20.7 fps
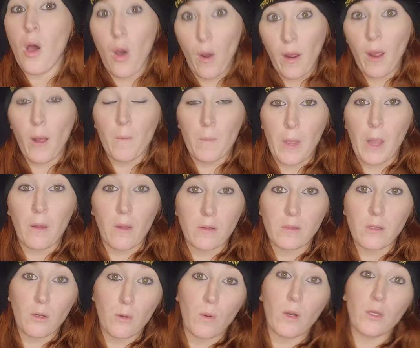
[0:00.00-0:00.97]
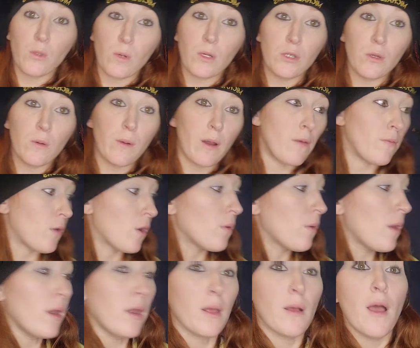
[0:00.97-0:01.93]
Okay, I think I said 2022 would have.
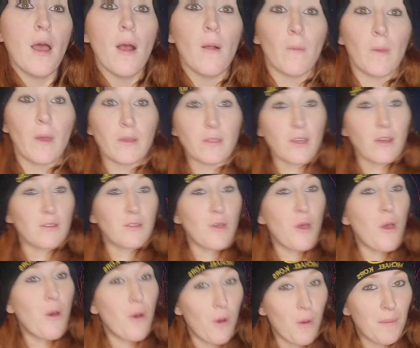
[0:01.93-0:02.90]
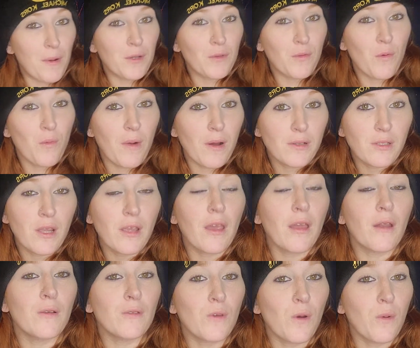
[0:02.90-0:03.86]
Alrighty. Thanks guys so much for watching,
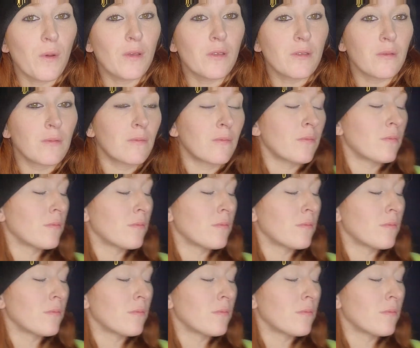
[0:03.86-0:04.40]
and as always,